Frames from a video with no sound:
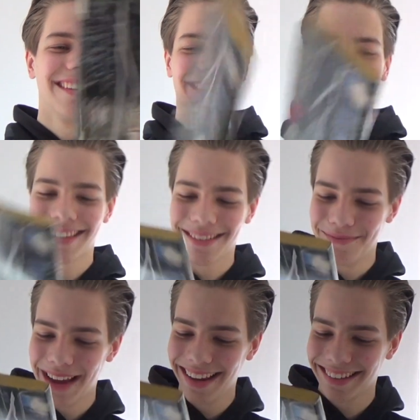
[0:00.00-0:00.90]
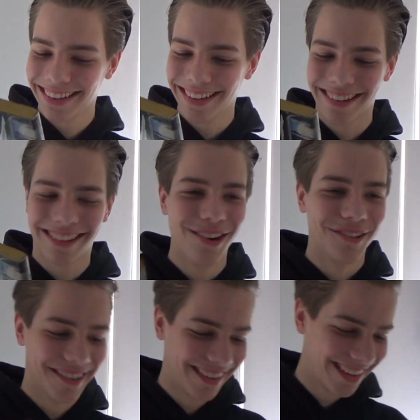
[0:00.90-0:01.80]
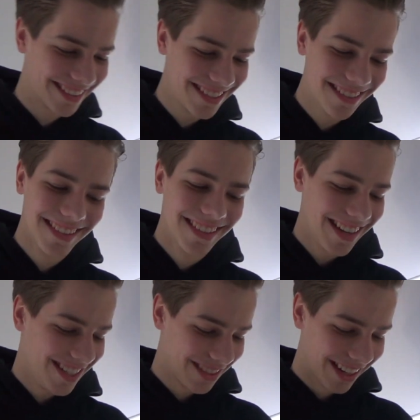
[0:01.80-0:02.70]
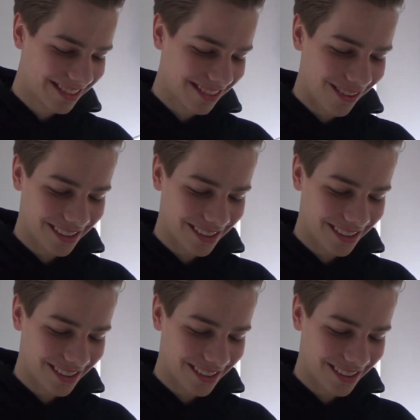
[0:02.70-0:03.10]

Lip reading: That's amazing just to hold this. I'm getting so